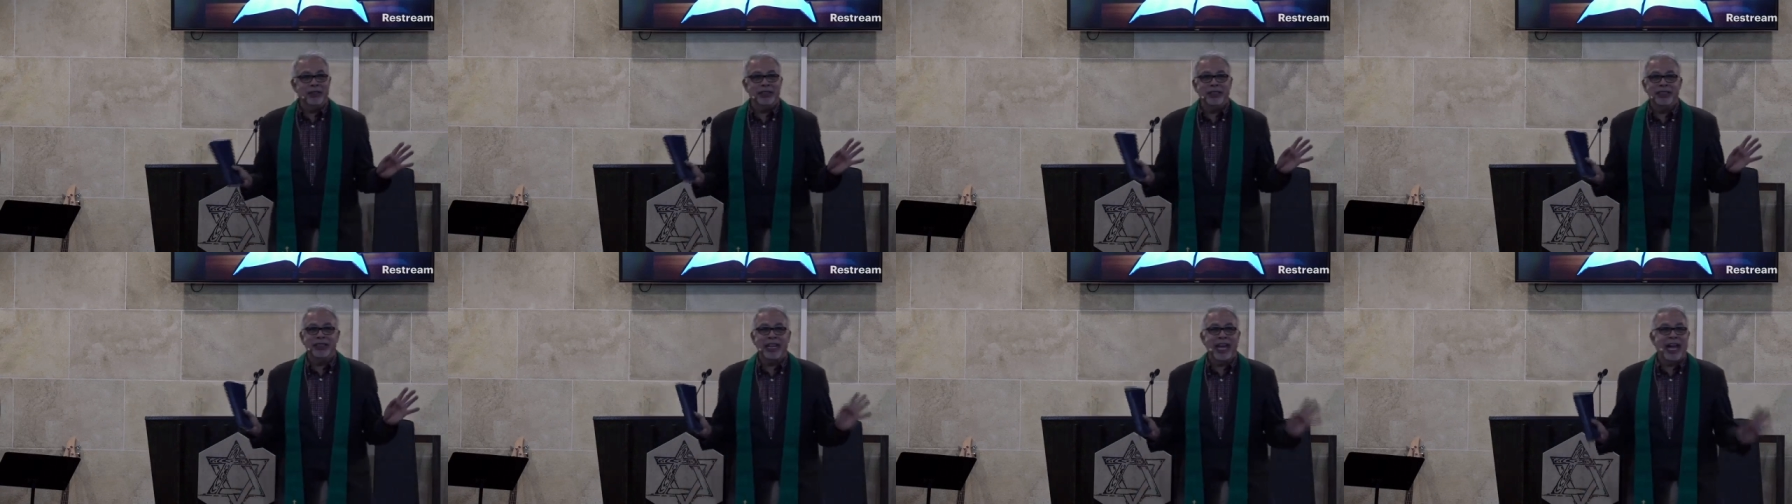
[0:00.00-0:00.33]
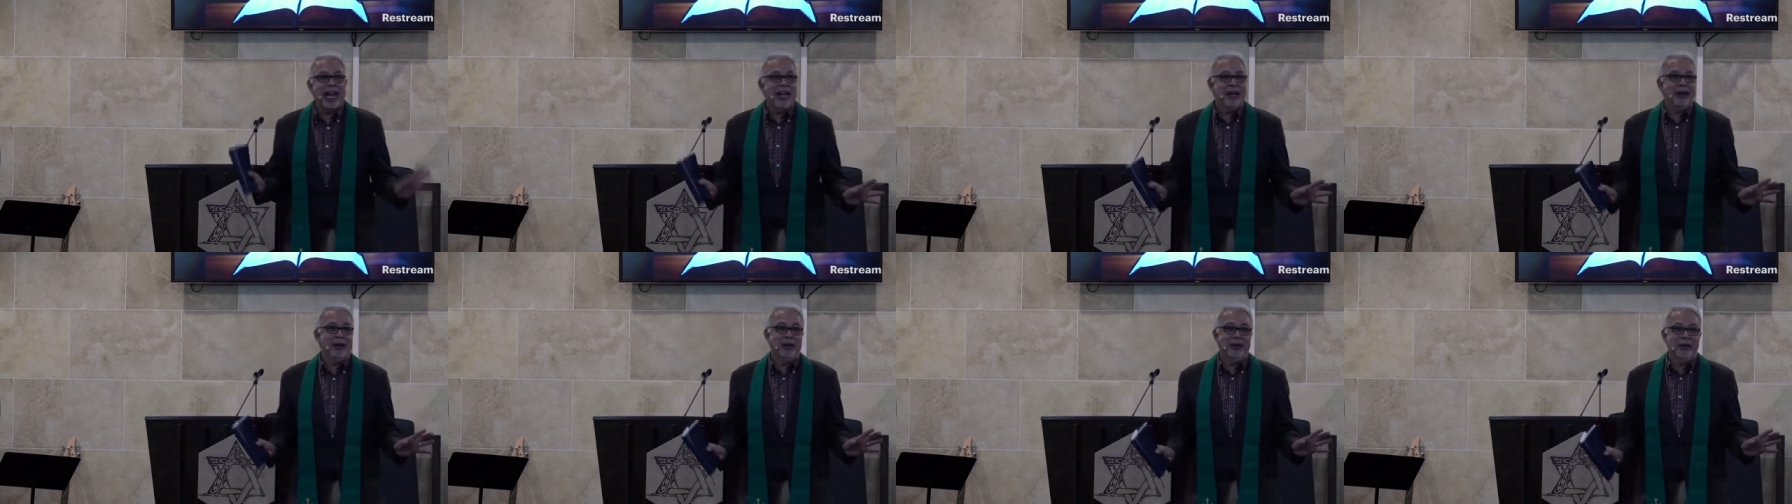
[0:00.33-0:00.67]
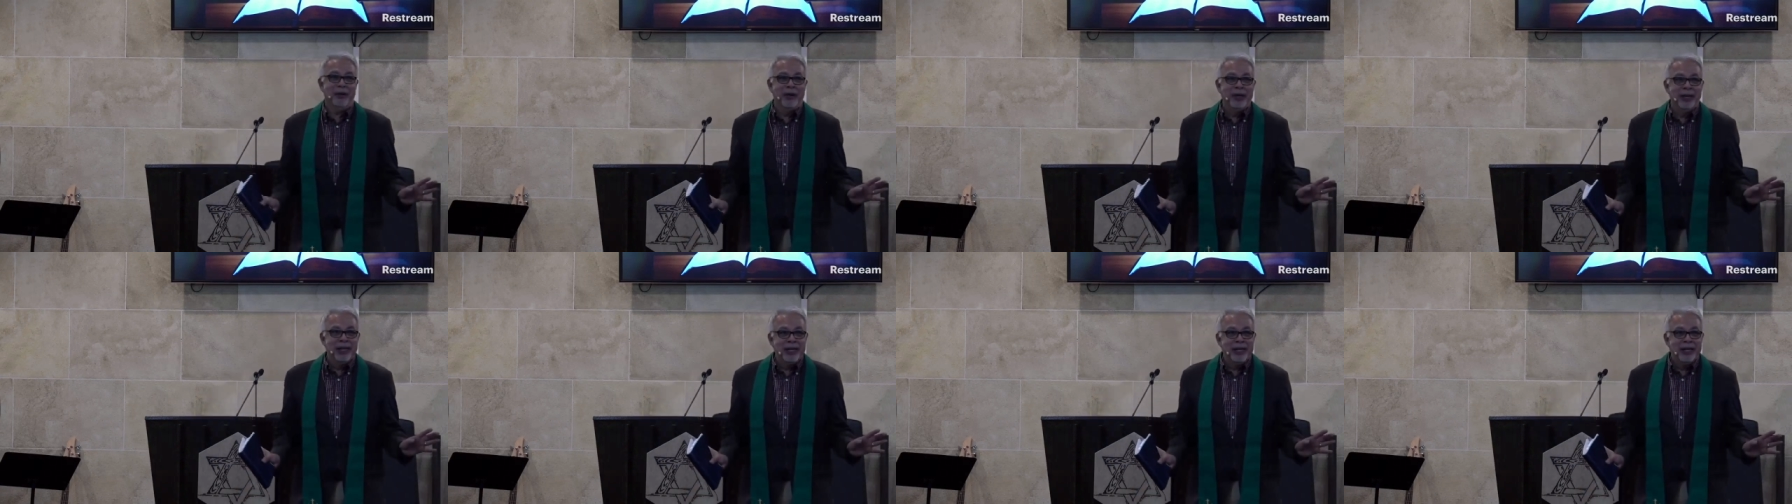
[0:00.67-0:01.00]
shadow.
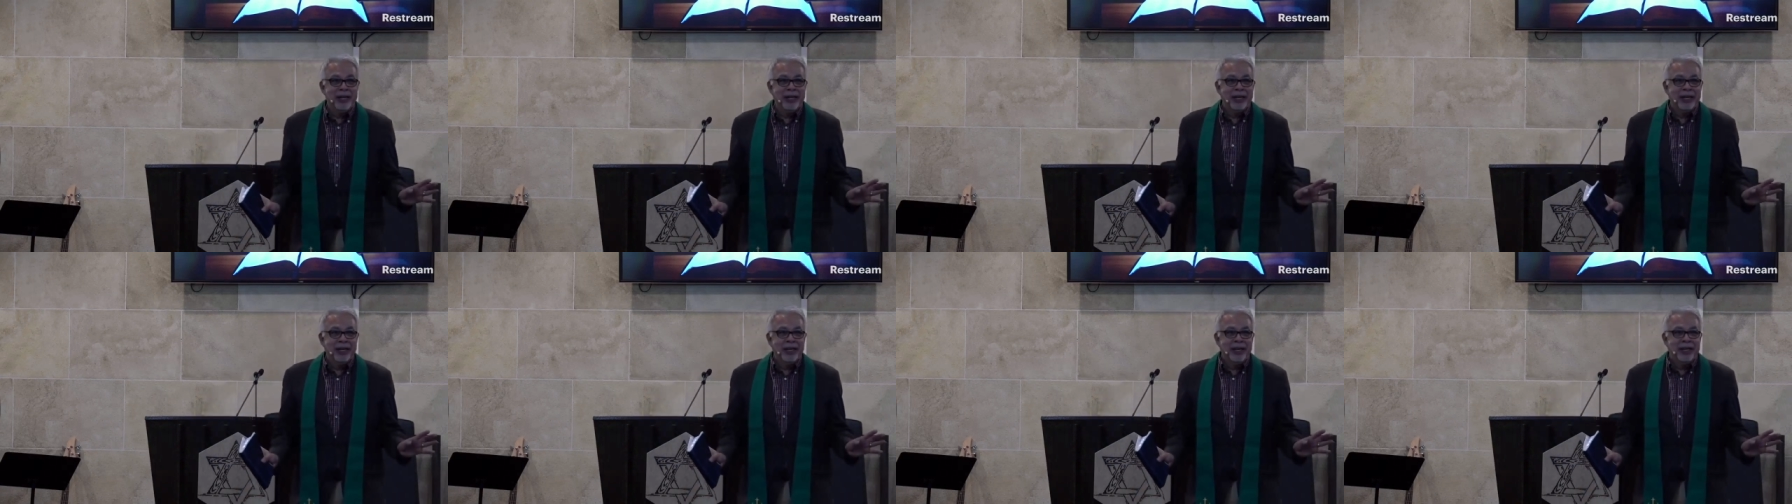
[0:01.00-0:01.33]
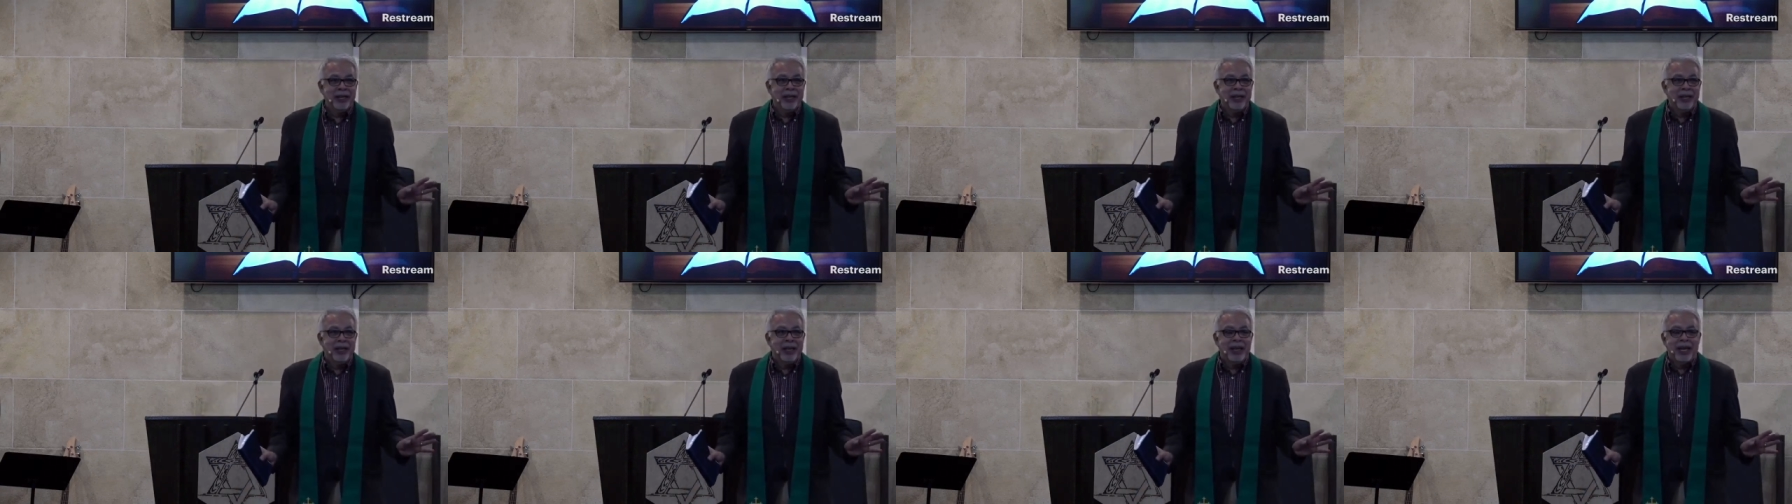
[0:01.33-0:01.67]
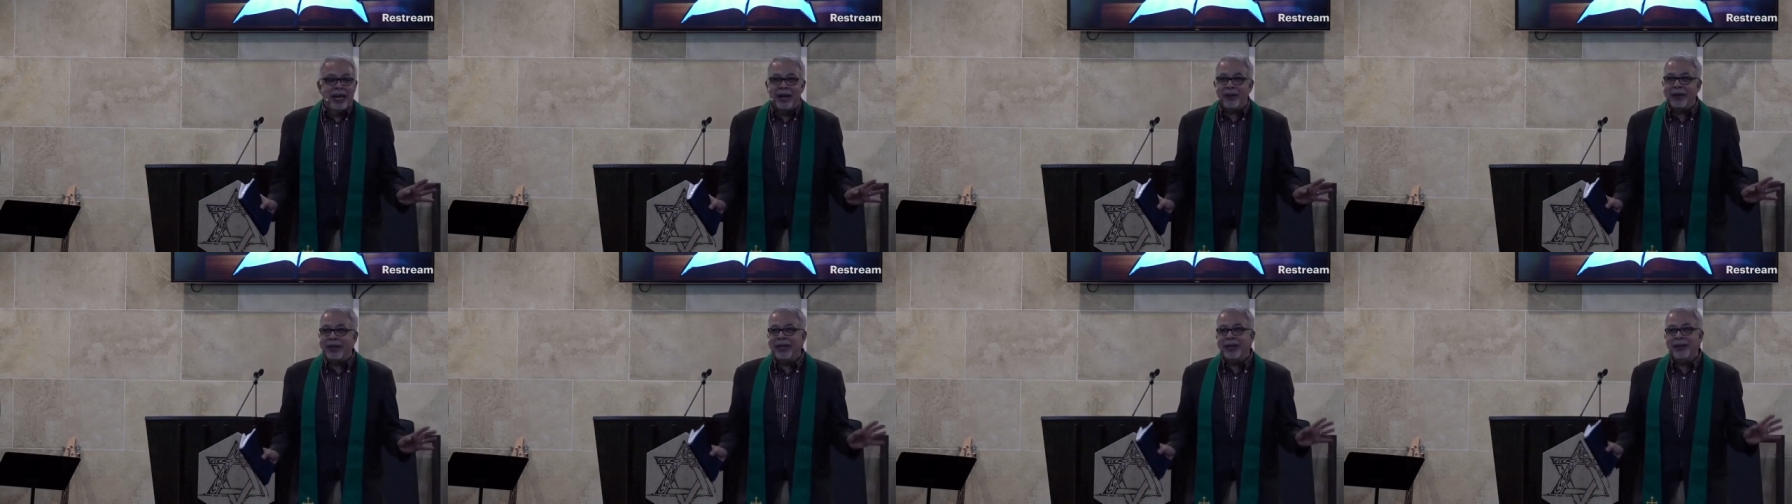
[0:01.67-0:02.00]

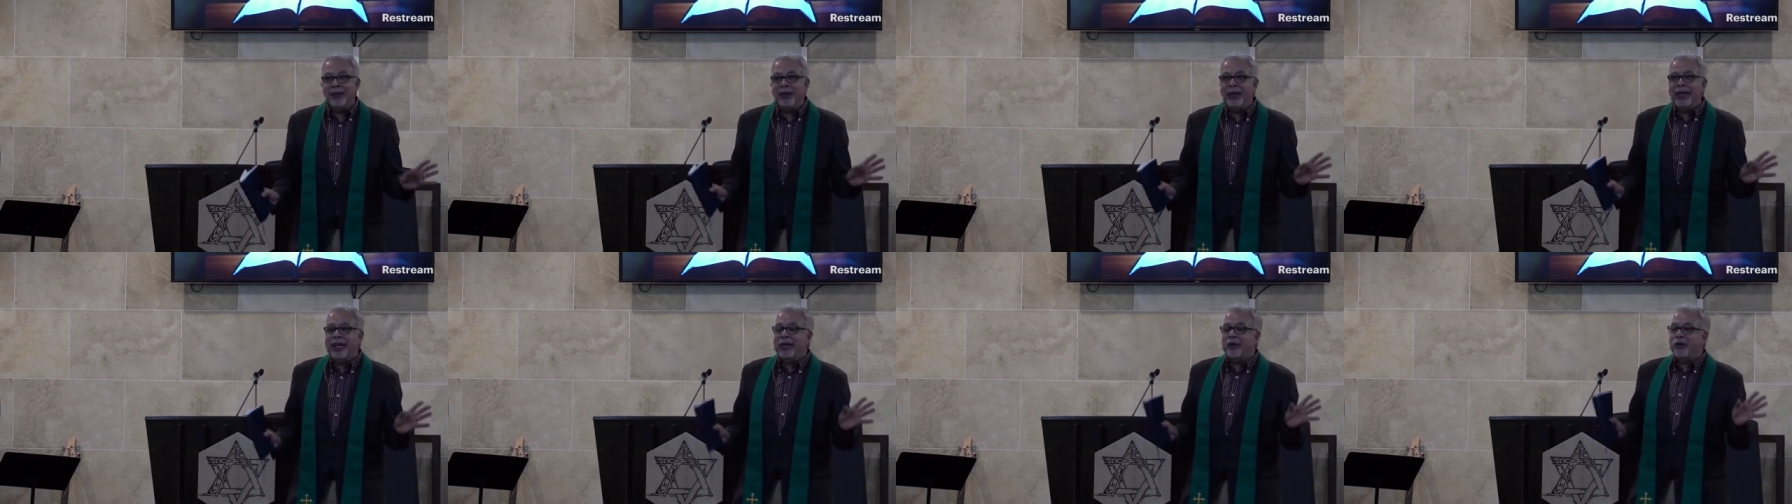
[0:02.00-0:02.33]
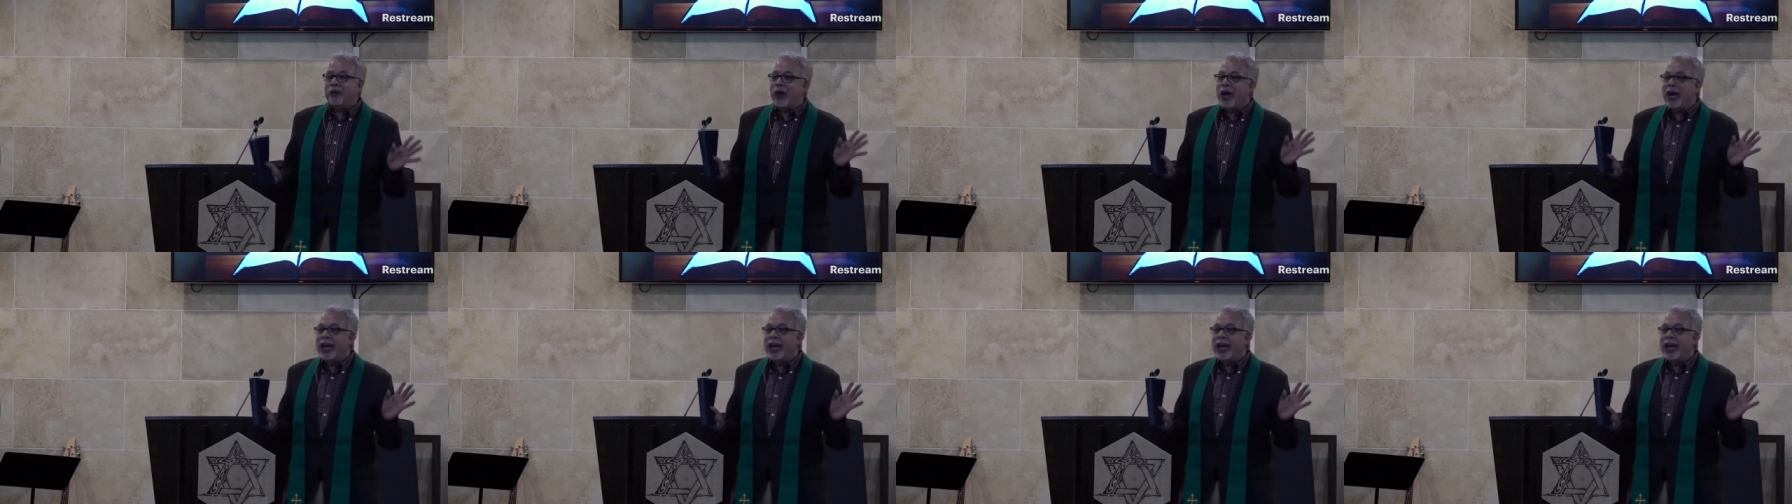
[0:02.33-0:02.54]
I mean, I can try